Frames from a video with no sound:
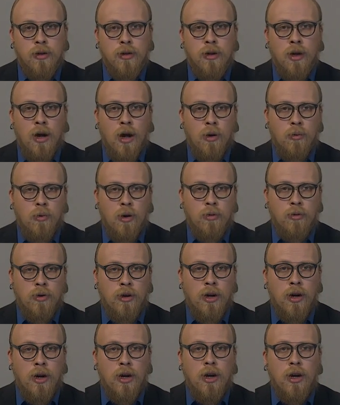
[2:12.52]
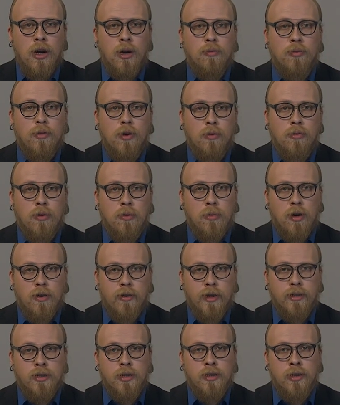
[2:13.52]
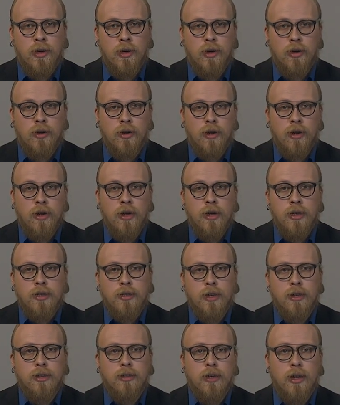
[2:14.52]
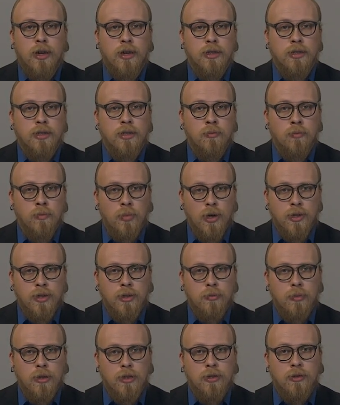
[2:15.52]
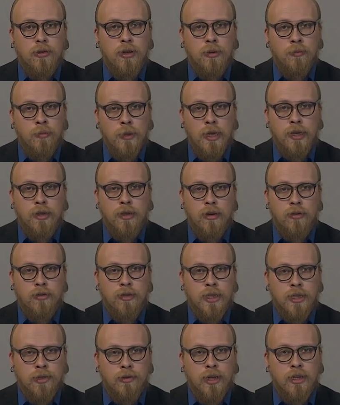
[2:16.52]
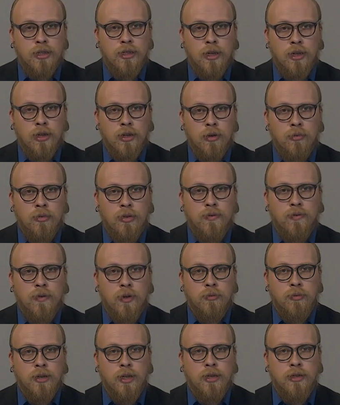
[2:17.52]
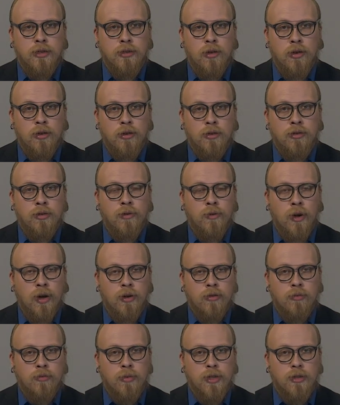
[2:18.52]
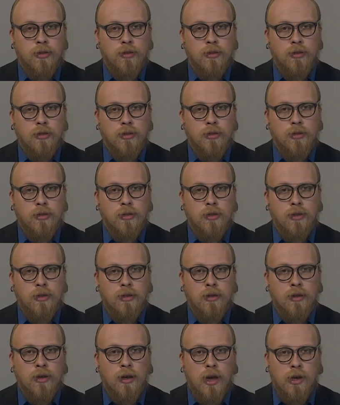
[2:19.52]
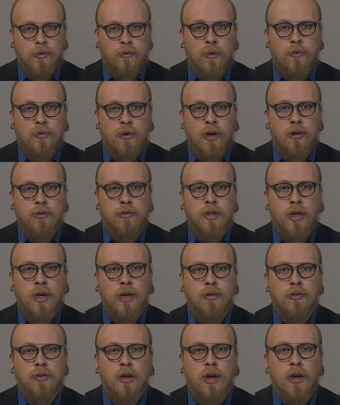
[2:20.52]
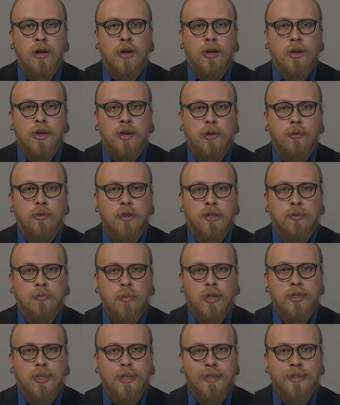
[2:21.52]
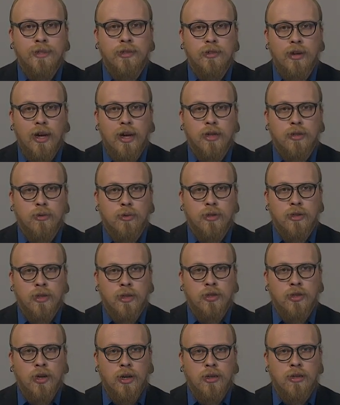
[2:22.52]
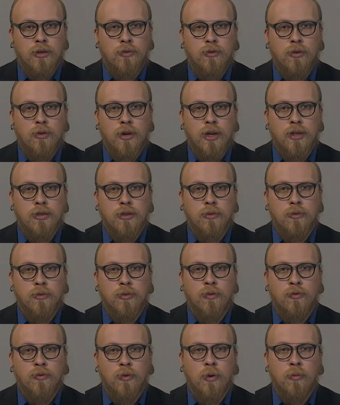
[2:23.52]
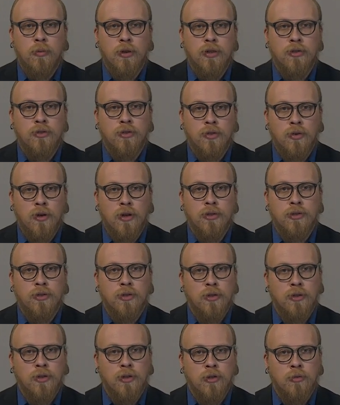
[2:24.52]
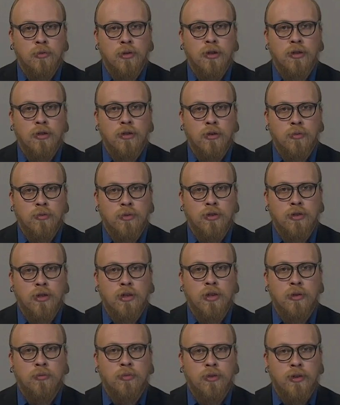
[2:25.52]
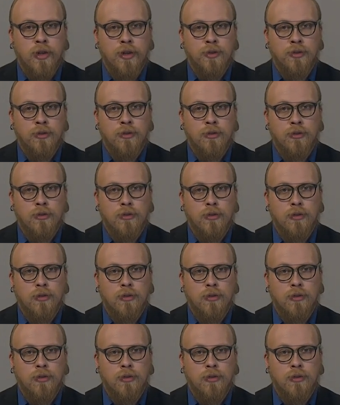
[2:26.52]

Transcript: However, a problem arises here, since it is impossible to completely restrict the qubits from the external environment. As we found out, qubits must interact with each other for us to perform controlled 2-qubit logical operations.